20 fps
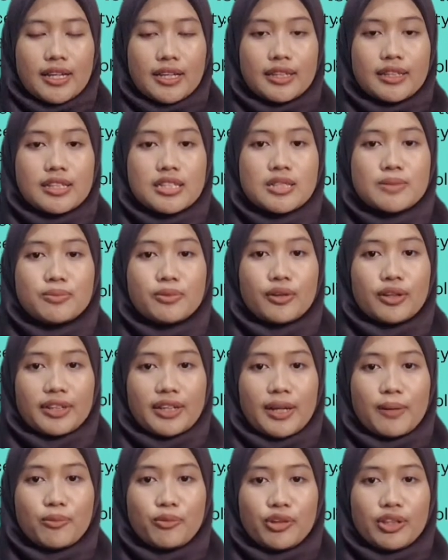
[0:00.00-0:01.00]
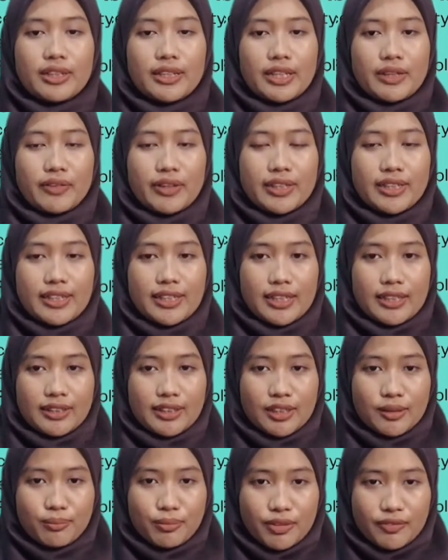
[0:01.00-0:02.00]
This program will
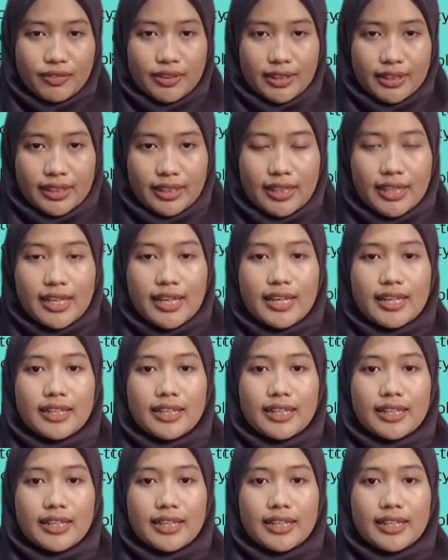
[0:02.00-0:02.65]
eradicating poverty